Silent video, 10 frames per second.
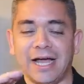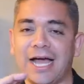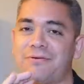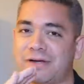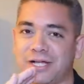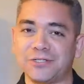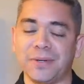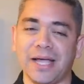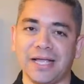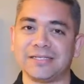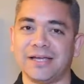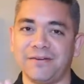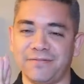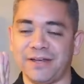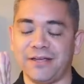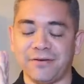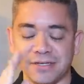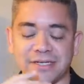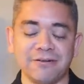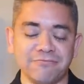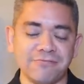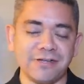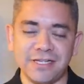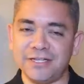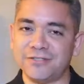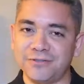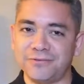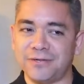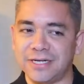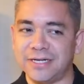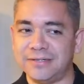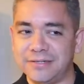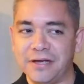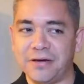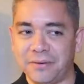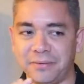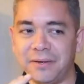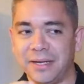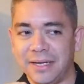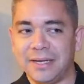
I will get you a hands-on video because I really do want to know